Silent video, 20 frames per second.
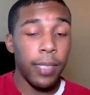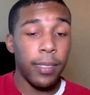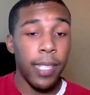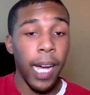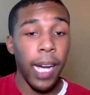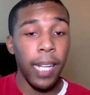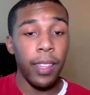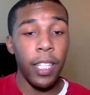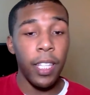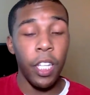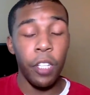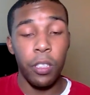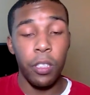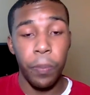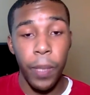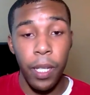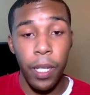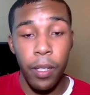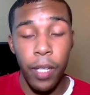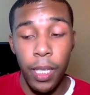He's got the
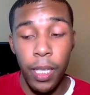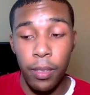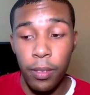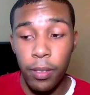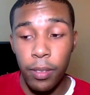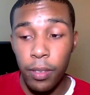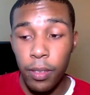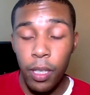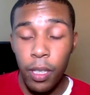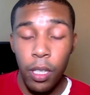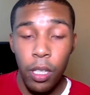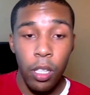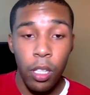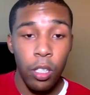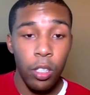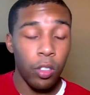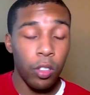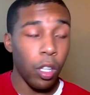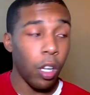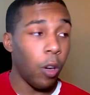experience.
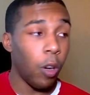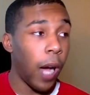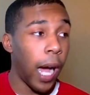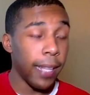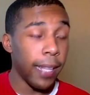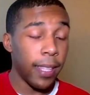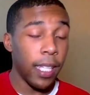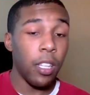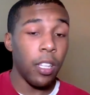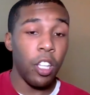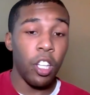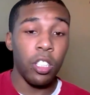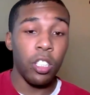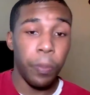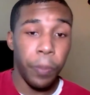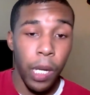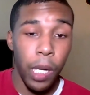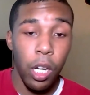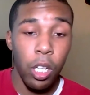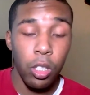So I think the
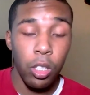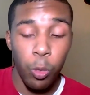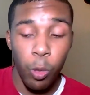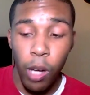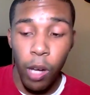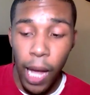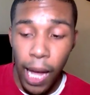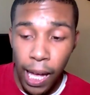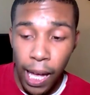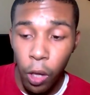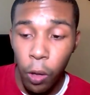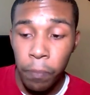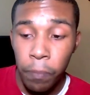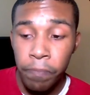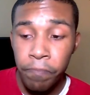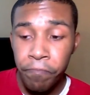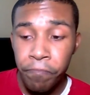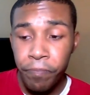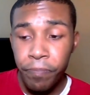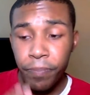experience will
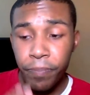help.